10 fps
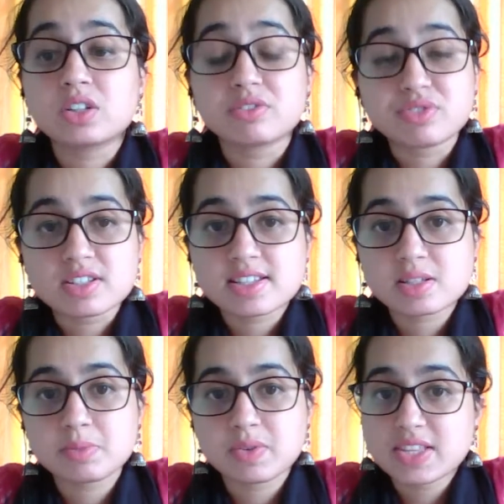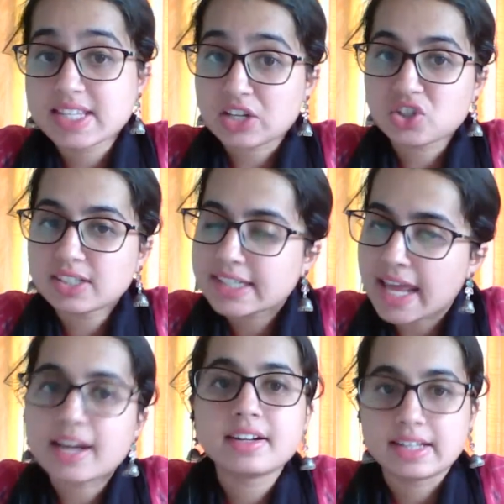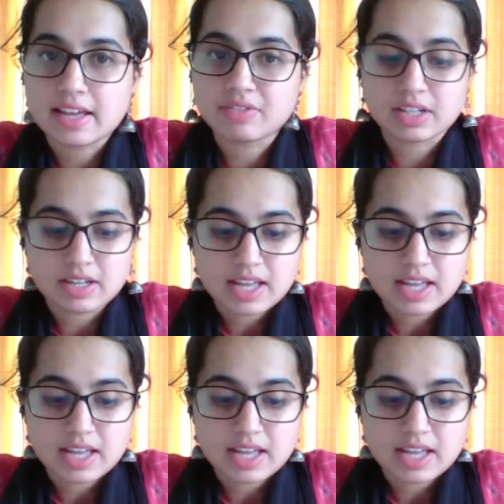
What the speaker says: differences between section 10 and 11.